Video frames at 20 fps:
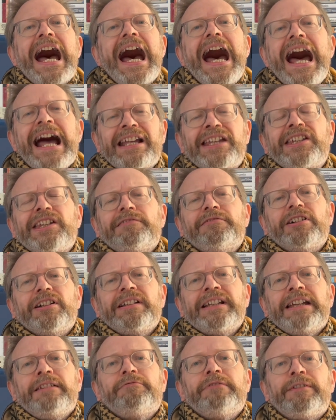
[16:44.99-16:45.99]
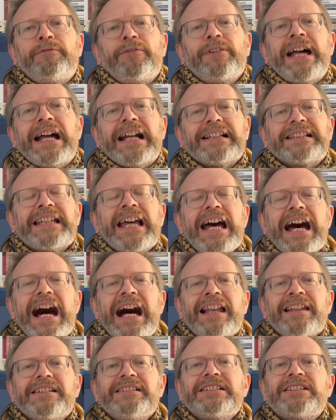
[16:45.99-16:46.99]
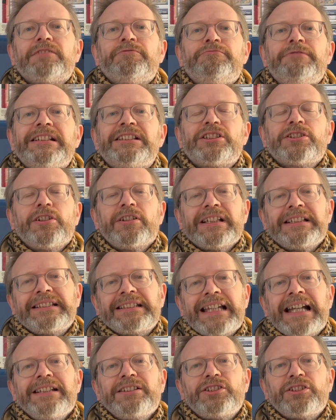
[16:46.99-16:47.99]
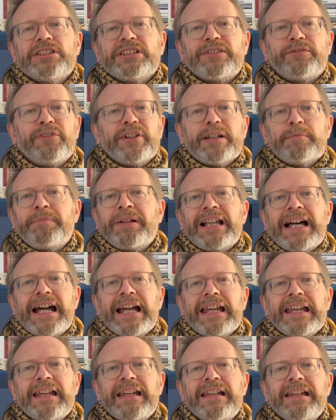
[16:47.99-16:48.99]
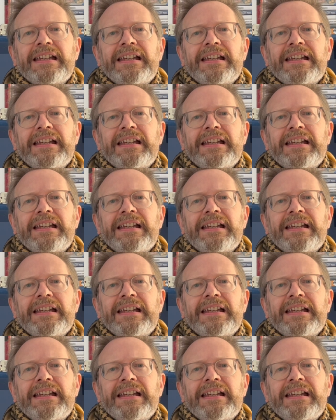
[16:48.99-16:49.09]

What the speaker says: accurately reflect Alan's original intentions for the play.